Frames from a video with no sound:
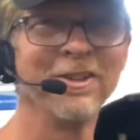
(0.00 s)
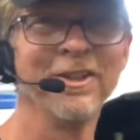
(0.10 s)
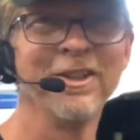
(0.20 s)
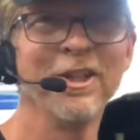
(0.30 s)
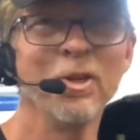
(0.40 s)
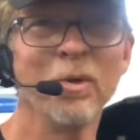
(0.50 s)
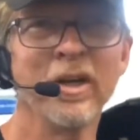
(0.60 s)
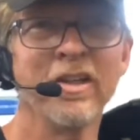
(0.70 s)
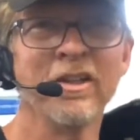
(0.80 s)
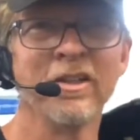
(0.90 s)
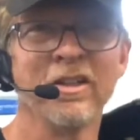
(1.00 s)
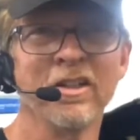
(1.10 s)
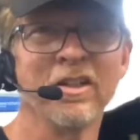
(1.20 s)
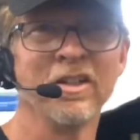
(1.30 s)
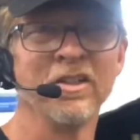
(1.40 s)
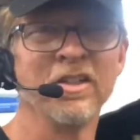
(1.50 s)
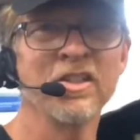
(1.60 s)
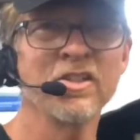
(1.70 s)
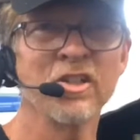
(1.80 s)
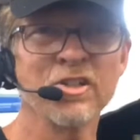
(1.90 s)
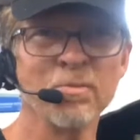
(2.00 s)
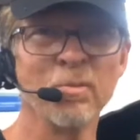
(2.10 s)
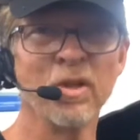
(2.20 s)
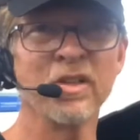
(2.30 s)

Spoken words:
Anyway, this customer brought